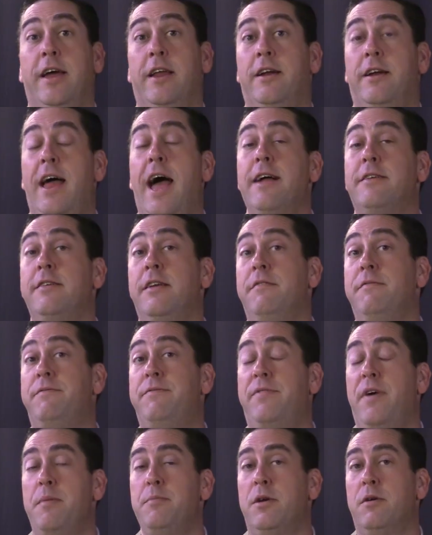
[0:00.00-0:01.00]
and enacted in
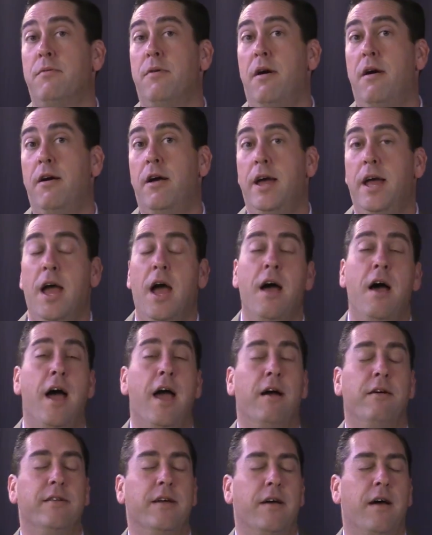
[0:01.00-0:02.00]
February
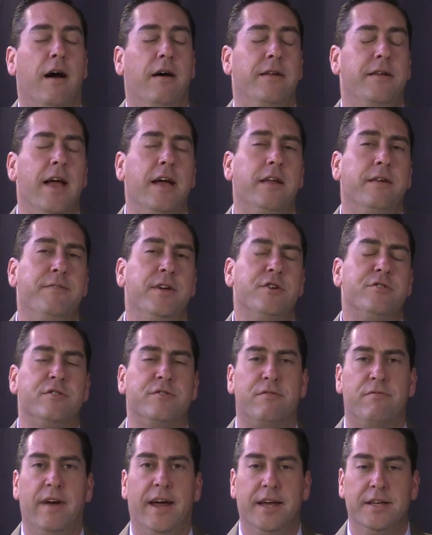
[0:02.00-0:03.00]
uh, negative
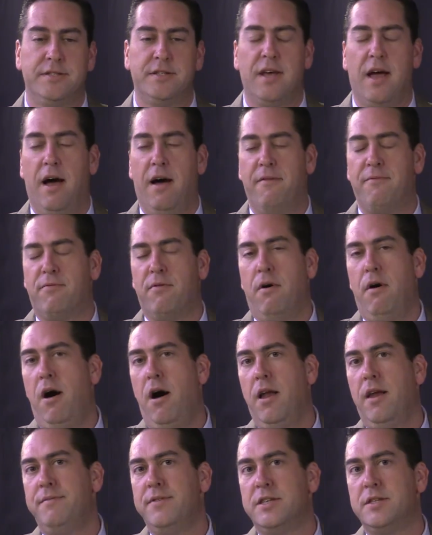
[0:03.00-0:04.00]
interest rates uh, for
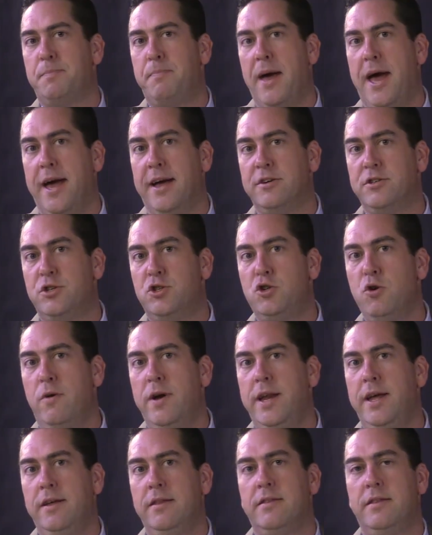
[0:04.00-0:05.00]
all of its banks,
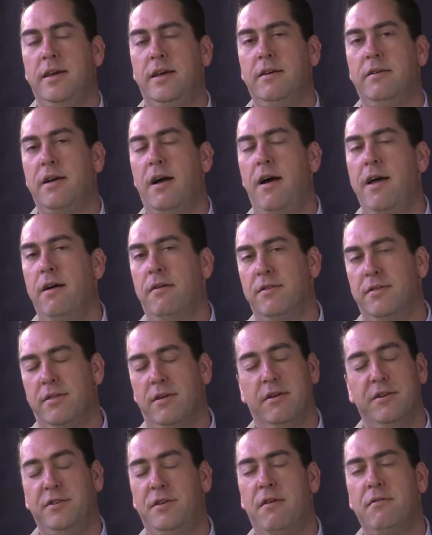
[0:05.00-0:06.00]
joining the, uh, the
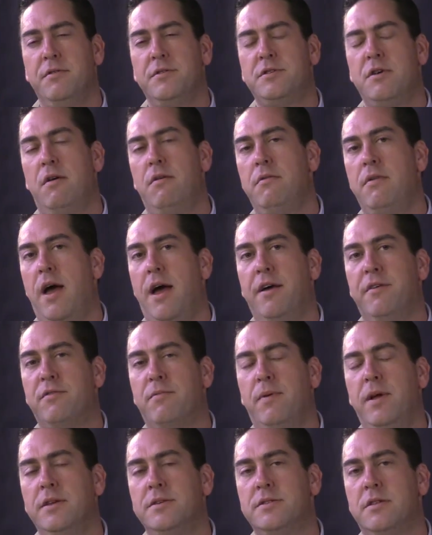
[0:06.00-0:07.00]
Eurozone as
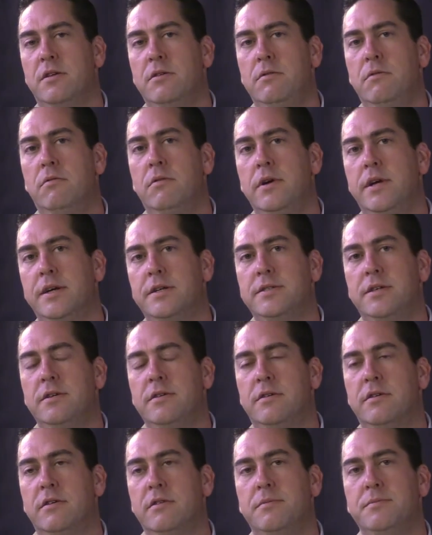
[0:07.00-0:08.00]
well as the Nordics in
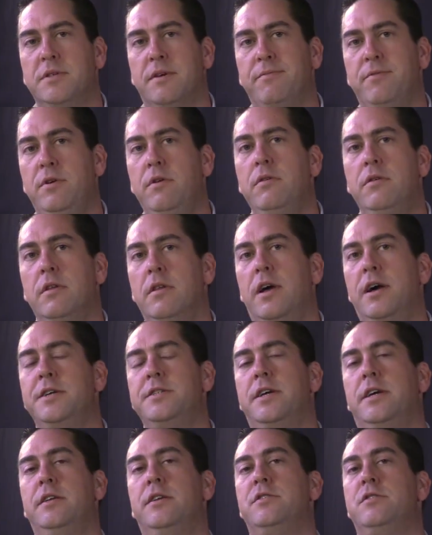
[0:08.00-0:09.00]
terms of
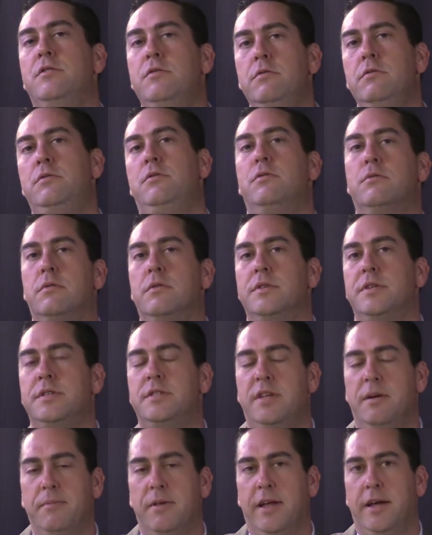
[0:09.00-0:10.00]
utilizing this new tool to
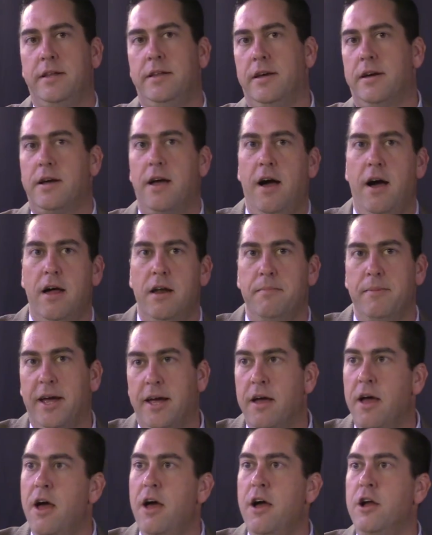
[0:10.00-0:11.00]
stimulate the economy.
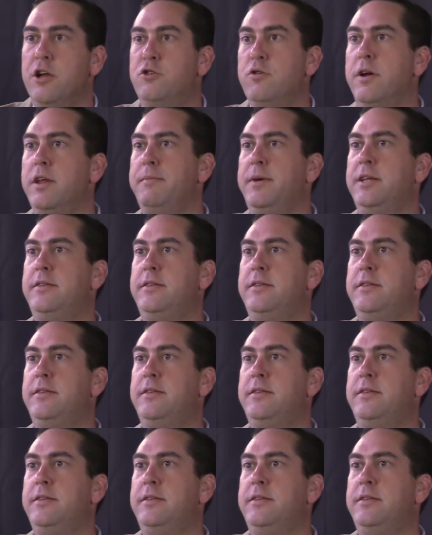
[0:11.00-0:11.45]
Joining me